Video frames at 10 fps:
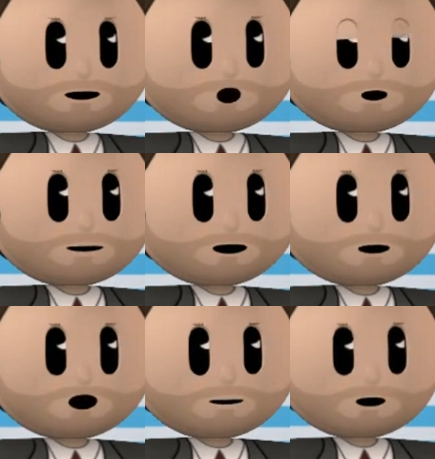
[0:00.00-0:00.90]
that all the
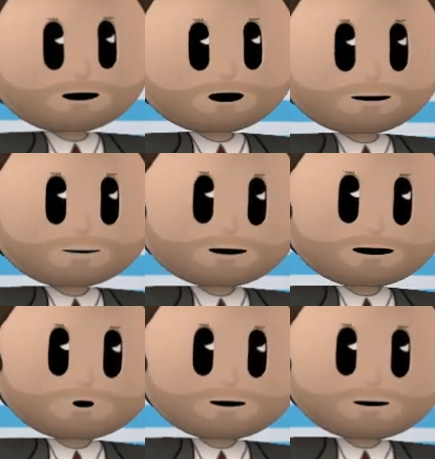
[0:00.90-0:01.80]
bad happenings
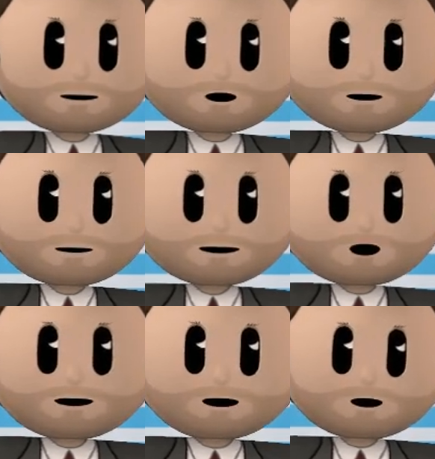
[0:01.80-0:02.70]
in your
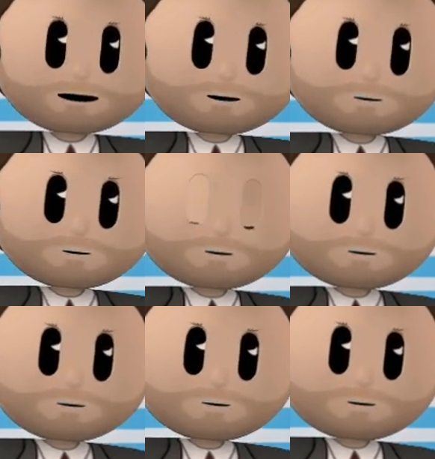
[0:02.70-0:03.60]
relationship with them
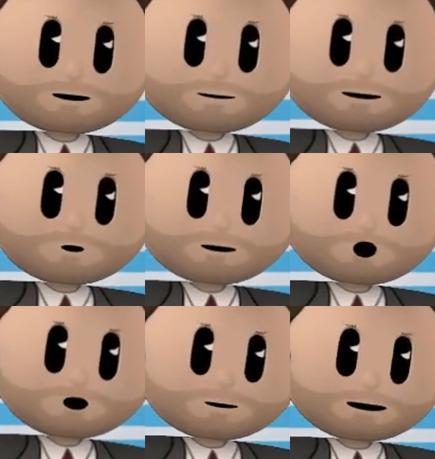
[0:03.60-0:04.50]
is your
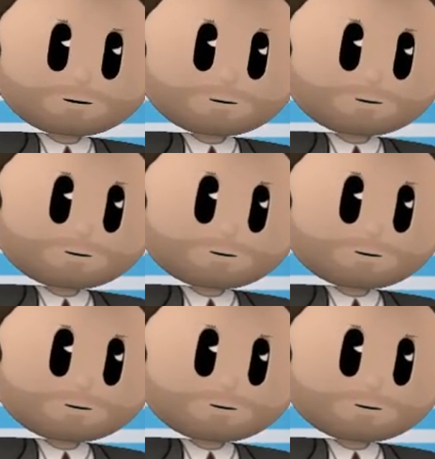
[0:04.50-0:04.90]
fault.